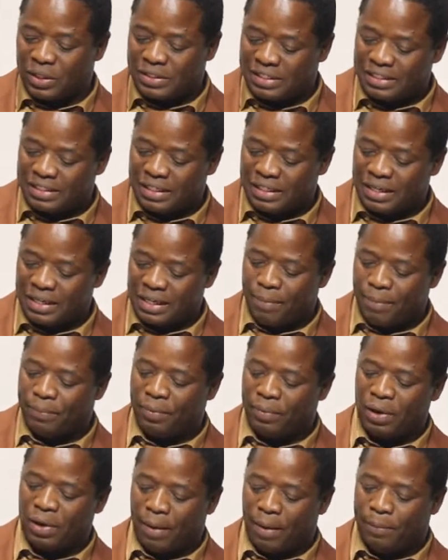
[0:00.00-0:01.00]
starting
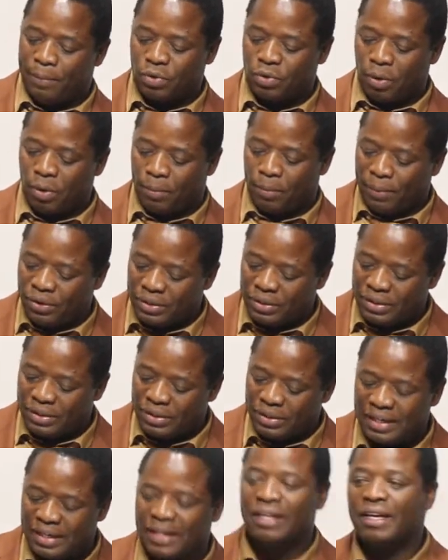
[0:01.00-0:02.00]
Couples Companion
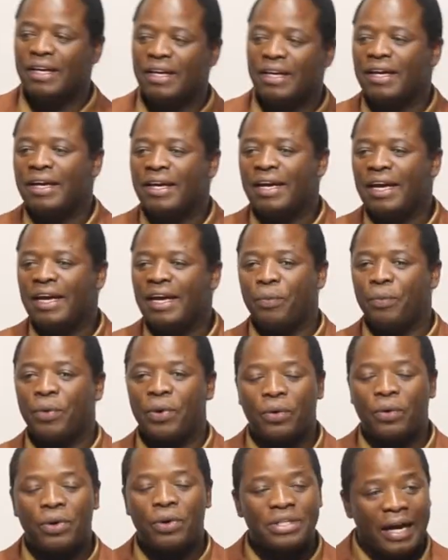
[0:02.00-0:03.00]
3, and
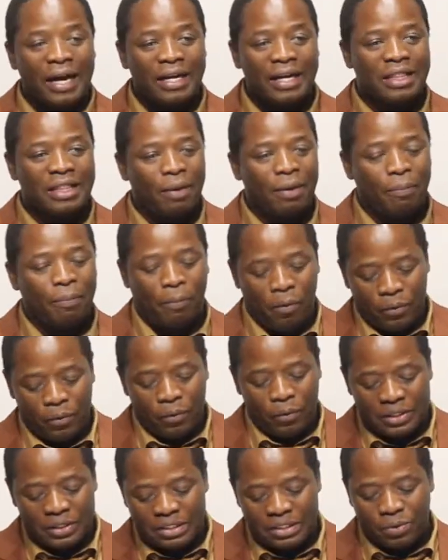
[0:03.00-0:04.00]
we wrote another book
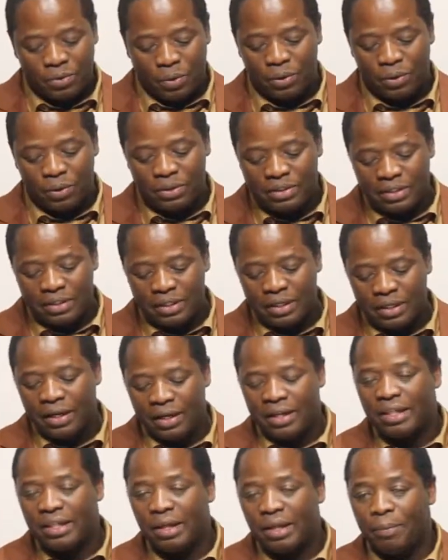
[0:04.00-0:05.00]
which is called
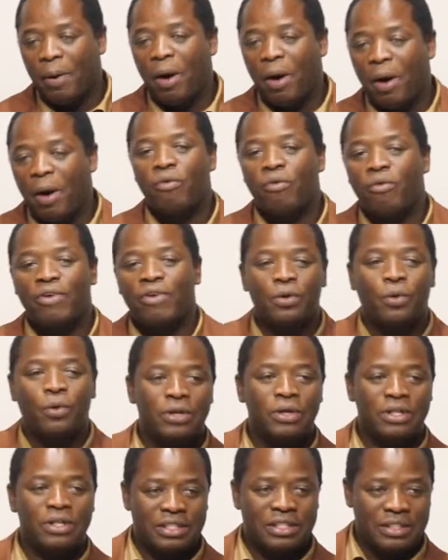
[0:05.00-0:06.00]
The Power of
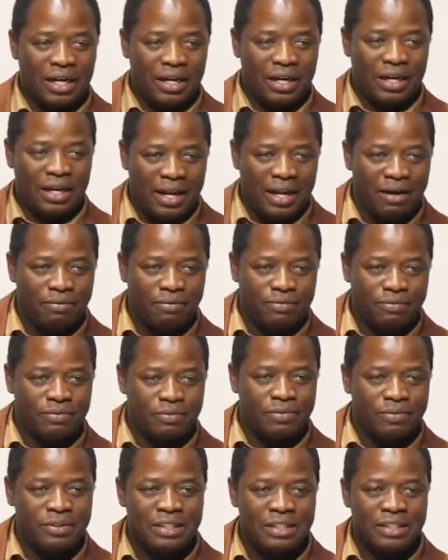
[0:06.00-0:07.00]
Unconditional Love
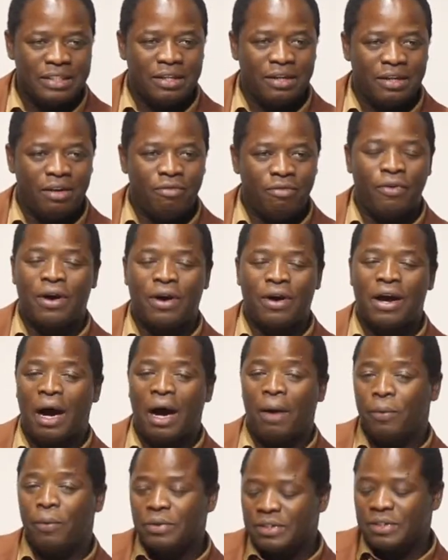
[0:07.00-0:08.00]
for
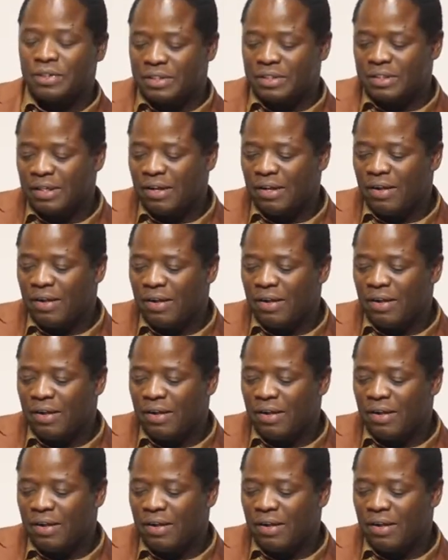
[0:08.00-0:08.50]
Couples.